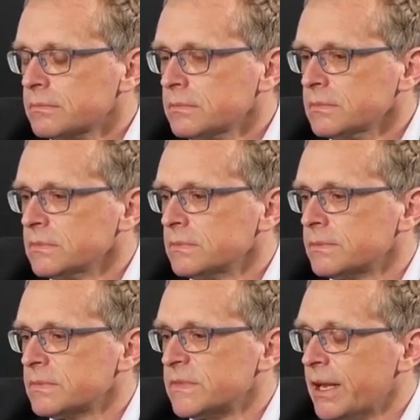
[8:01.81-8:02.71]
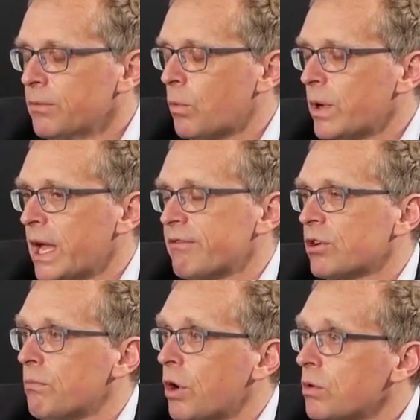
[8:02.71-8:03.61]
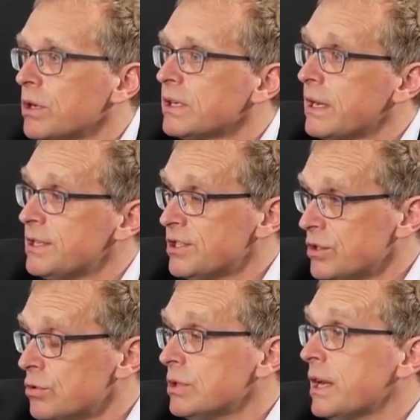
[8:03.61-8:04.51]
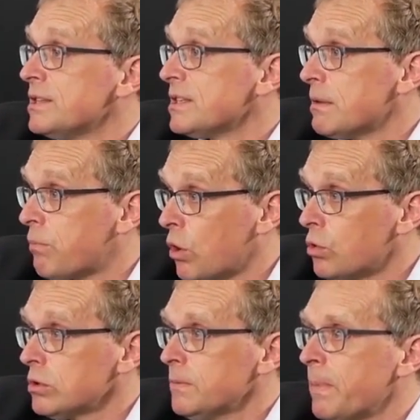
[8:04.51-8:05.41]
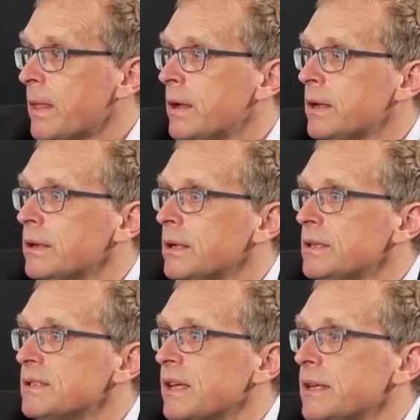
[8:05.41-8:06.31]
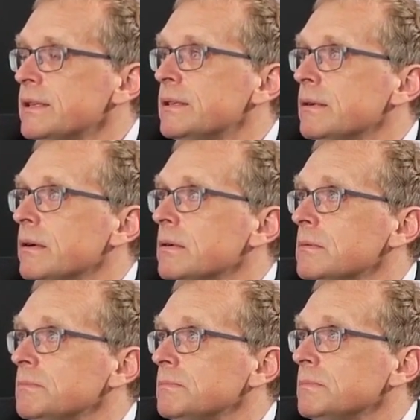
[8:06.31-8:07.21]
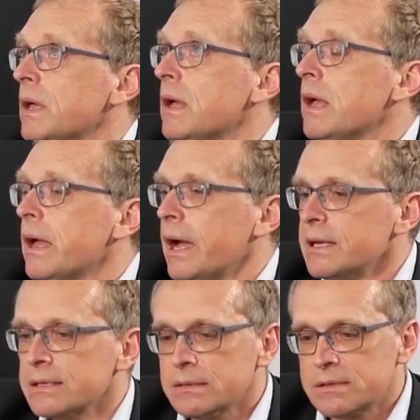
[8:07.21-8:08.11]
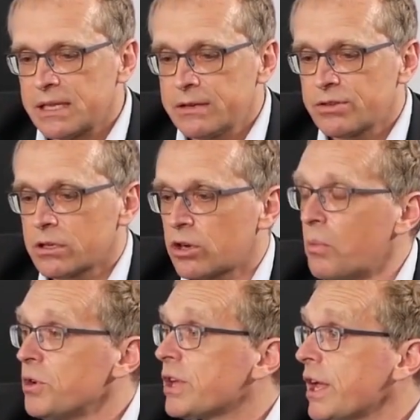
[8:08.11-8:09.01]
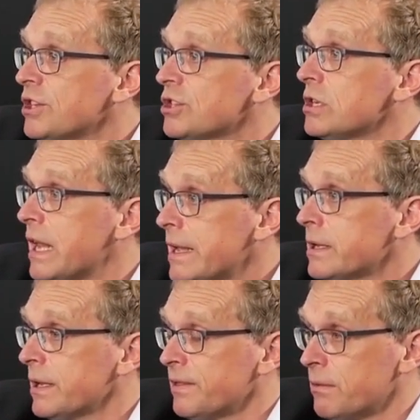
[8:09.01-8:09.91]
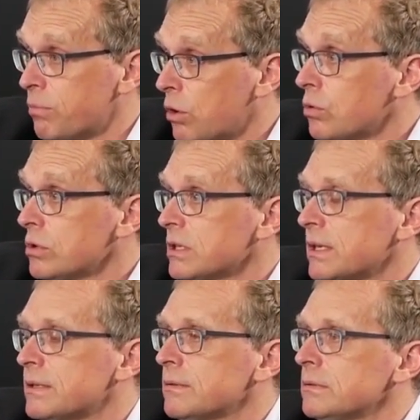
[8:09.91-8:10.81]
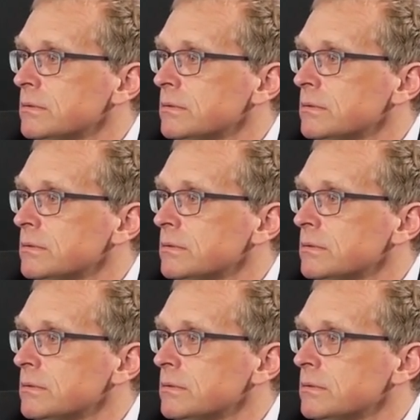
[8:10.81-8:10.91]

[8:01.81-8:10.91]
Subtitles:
Mm-hmm. Then we have a component that is new, that is in the pole, that is headed as a central communication link in the pole that